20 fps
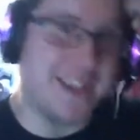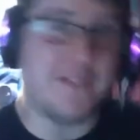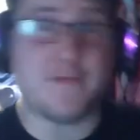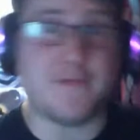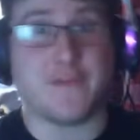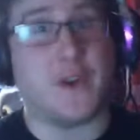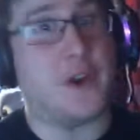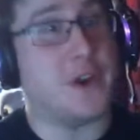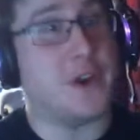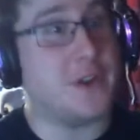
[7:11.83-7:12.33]

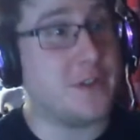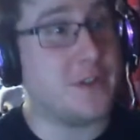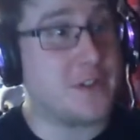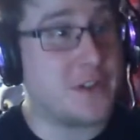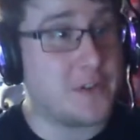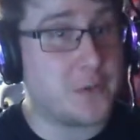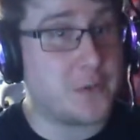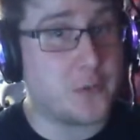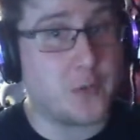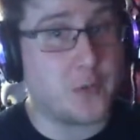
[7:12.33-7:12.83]
For
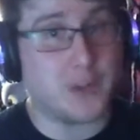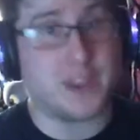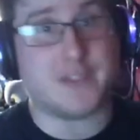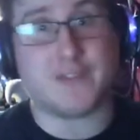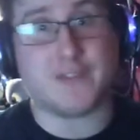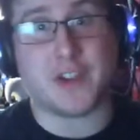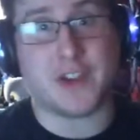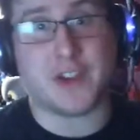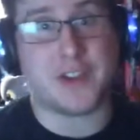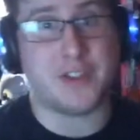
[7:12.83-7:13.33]
what they've
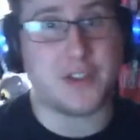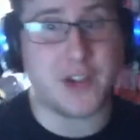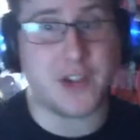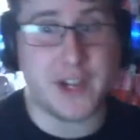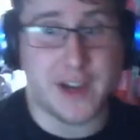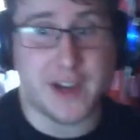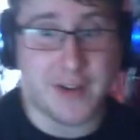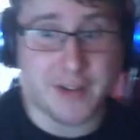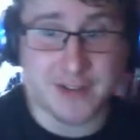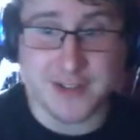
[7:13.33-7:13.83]
done in 3
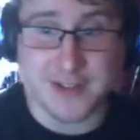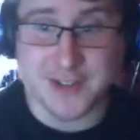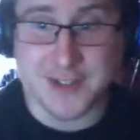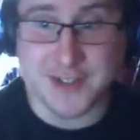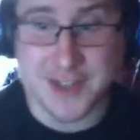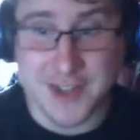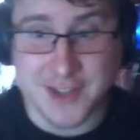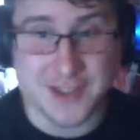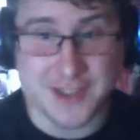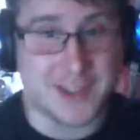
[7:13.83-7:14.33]
hours,
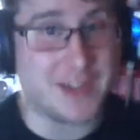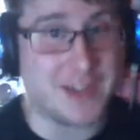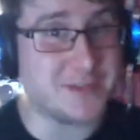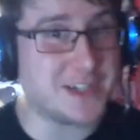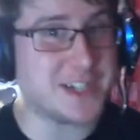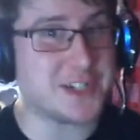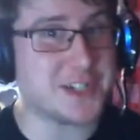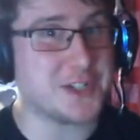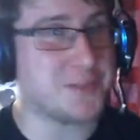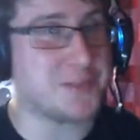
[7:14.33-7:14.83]
that was
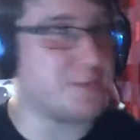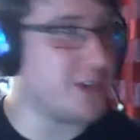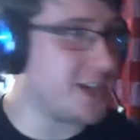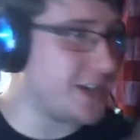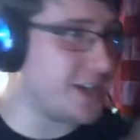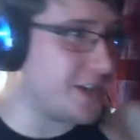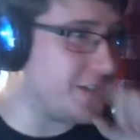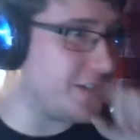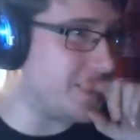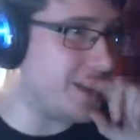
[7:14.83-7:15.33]
actually pretty
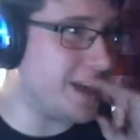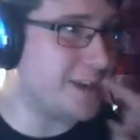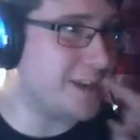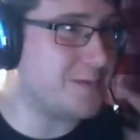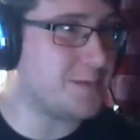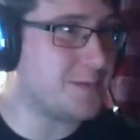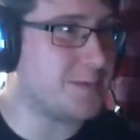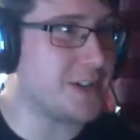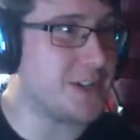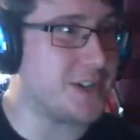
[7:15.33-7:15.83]
good. That was
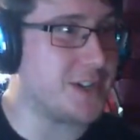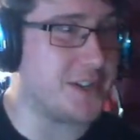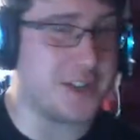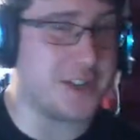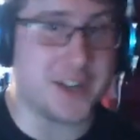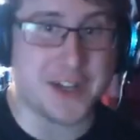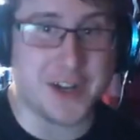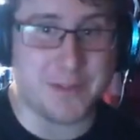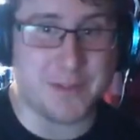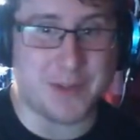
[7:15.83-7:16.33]
pretty good. A
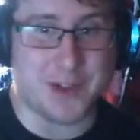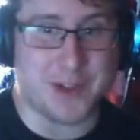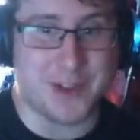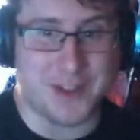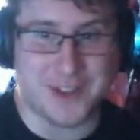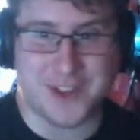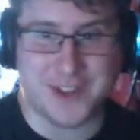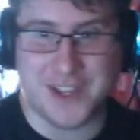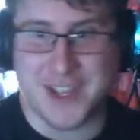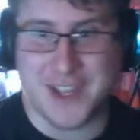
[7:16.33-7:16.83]

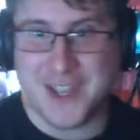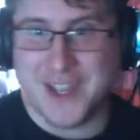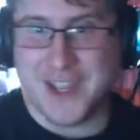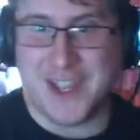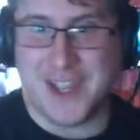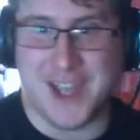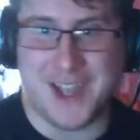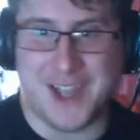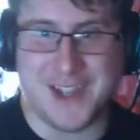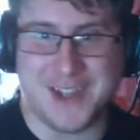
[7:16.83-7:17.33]
couple
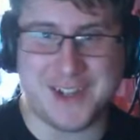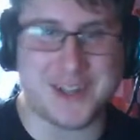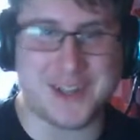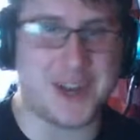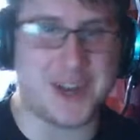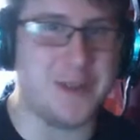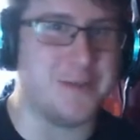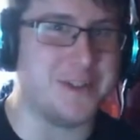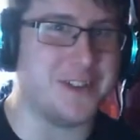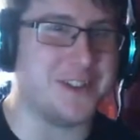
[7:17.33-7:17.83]

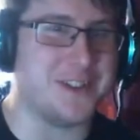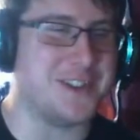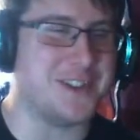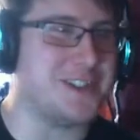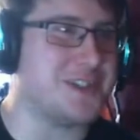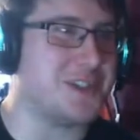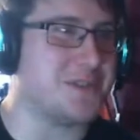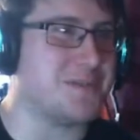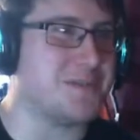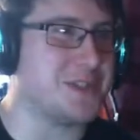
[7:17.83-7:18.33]
of the
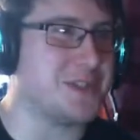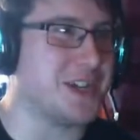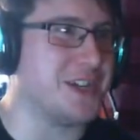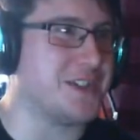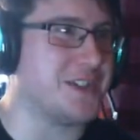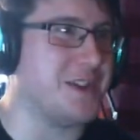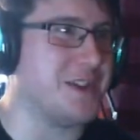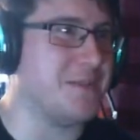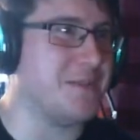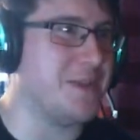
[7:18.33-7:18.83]
jump scares
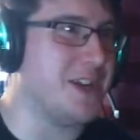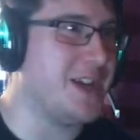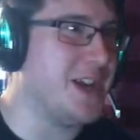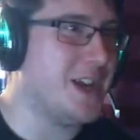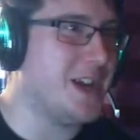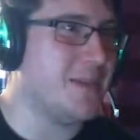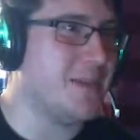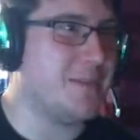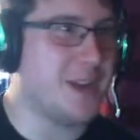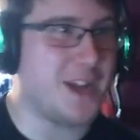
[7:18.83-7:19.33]
got me.
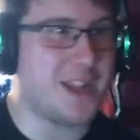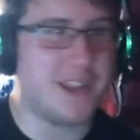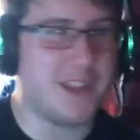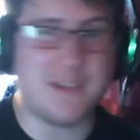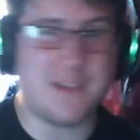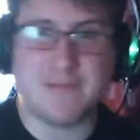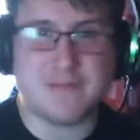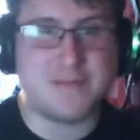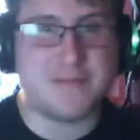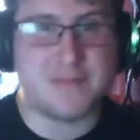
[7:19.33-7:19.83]
But
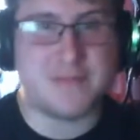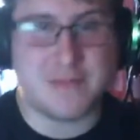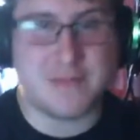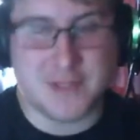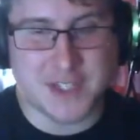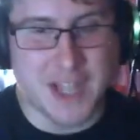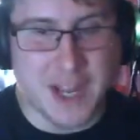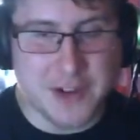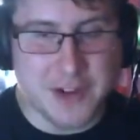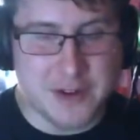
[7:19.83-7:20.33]

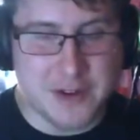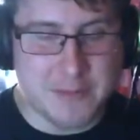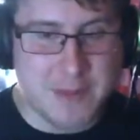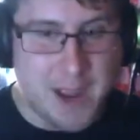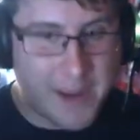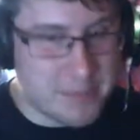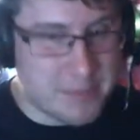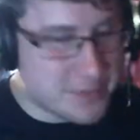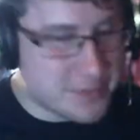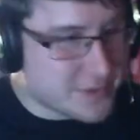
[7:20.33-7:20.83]
standard
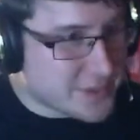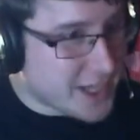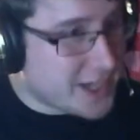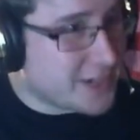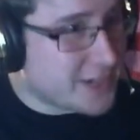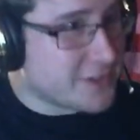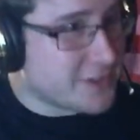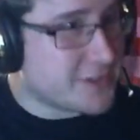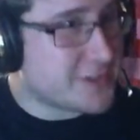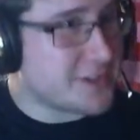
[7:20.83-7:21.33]
map,
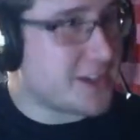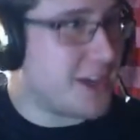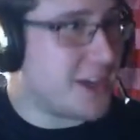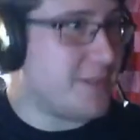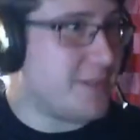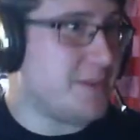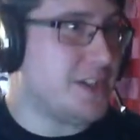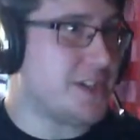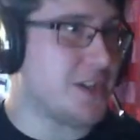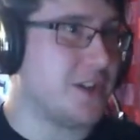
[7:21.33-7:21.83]
standard
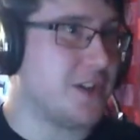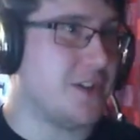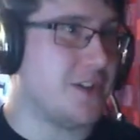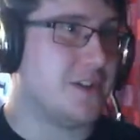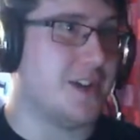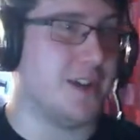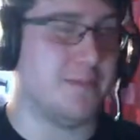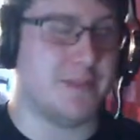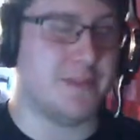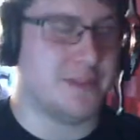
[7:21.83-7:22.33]
Amnesia
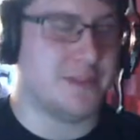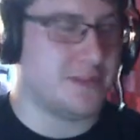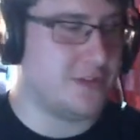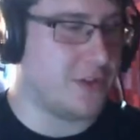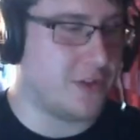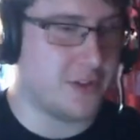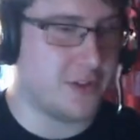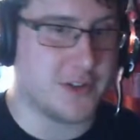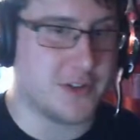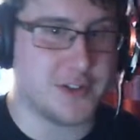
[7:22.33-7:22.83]

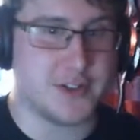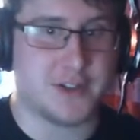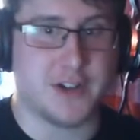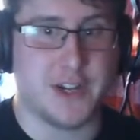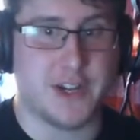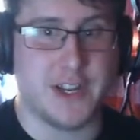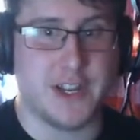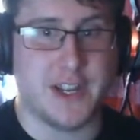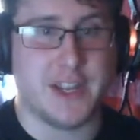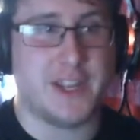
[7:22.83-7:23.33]
horror story.
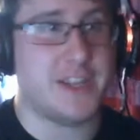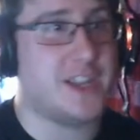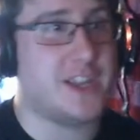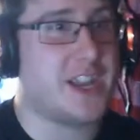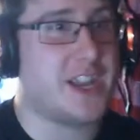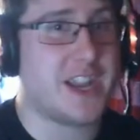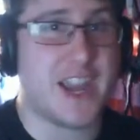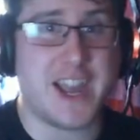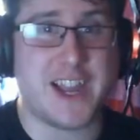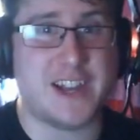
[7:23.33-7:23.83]
You
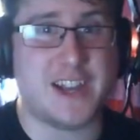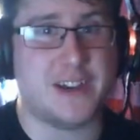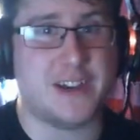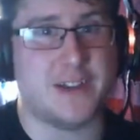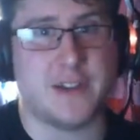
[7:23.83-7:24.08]
can't